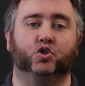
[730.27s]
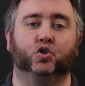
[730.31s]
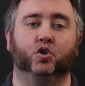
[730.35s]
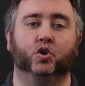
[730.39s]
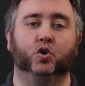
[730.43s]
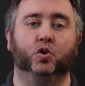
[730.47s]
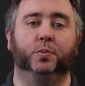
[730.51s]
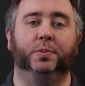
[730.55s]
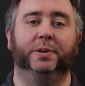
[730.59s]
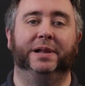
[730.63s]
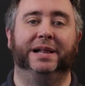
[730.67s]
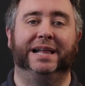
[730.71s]

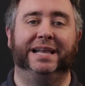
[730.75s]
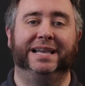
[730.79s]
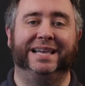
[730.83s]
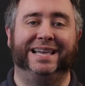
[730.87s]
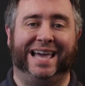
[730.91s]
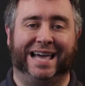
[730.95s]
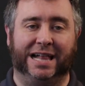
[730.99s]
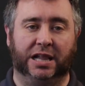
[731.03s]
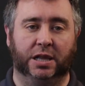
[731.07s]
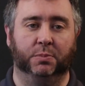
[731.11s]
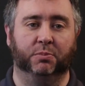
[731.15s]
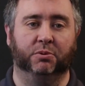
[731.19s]
TruePlay
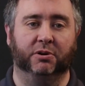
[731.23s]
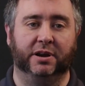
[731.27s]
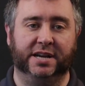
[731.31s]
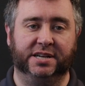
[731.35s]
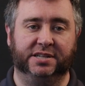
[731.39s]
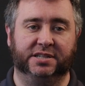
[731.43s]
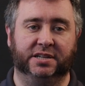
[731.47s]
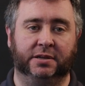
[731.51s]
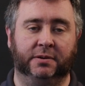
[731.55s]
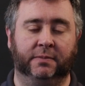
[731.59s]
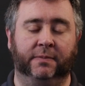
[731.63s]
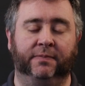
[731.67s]

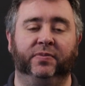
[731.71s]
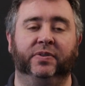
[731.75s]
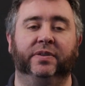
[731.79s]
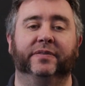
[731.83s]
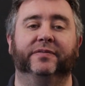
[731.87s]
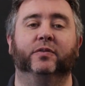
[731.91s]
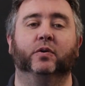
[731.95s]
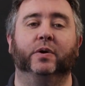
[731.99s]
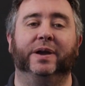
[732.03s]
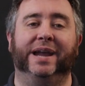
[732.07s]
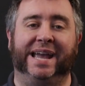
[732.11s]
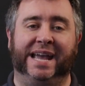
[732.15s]
calibration
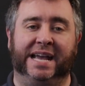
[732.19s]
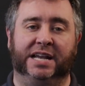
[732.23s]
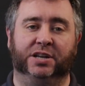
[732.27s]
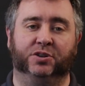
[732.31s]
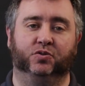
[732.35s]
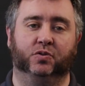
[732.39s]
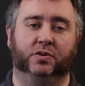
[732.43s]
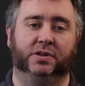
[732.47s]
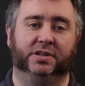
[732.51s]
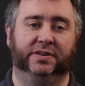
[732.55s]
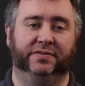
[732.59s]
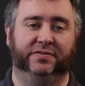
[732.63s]
for
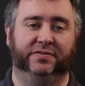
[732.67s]
Android